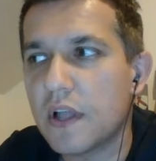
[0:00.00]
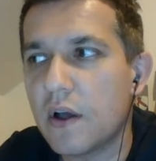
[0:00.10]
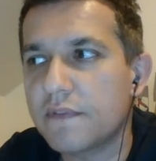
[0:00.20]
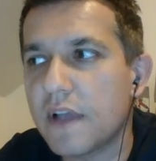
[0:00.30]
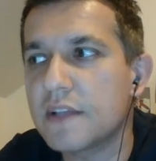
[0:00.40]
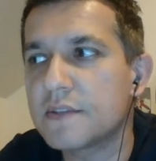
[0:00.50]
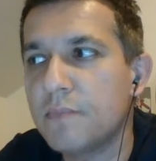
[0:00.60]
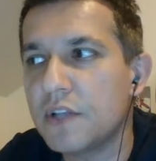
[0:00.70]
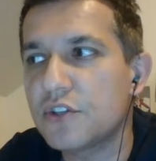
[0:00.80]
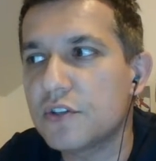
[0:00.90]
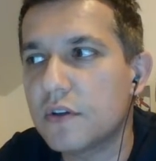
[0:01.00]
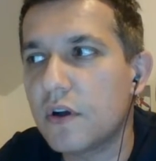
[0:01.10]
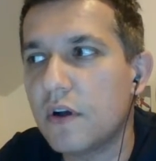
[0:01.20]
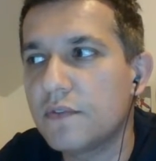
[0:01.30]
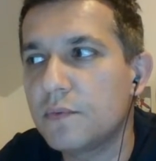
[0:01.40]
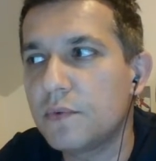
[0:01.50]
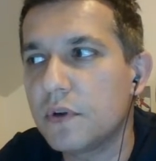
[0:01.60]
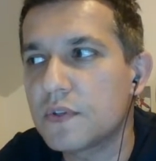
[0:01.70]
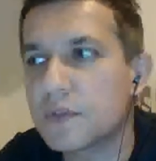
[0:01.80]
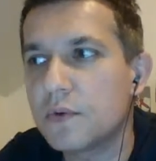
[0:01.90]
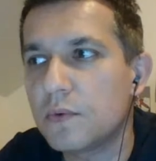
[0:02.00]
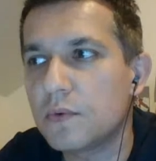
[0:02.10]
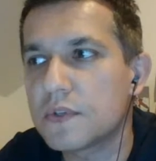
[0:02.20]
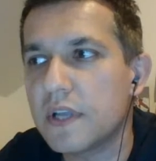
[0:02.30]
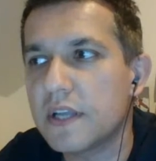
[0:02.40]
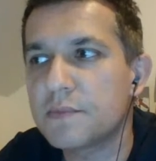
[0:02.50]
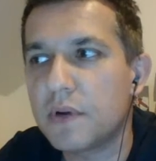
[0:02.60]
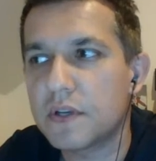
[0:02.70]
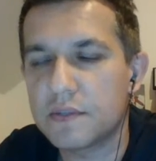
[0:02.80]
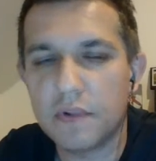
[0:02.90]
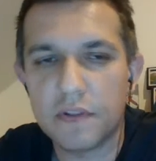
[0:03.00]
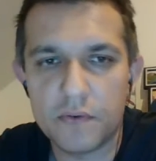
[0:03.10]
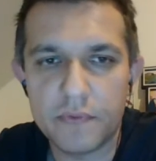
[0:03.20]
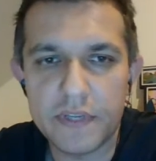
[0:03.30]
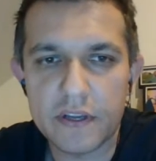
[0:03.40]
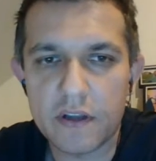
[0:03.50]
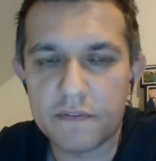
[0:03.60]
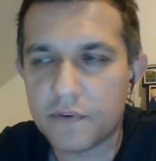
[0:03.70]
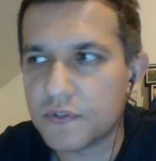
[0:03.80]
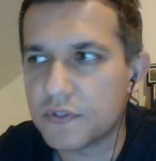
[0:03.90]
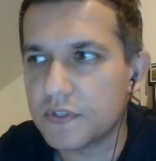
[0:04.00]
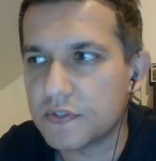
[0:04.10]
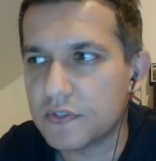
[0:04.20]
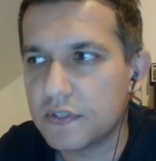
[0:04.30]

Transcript: of as much of the world's schools as possible through video conferences.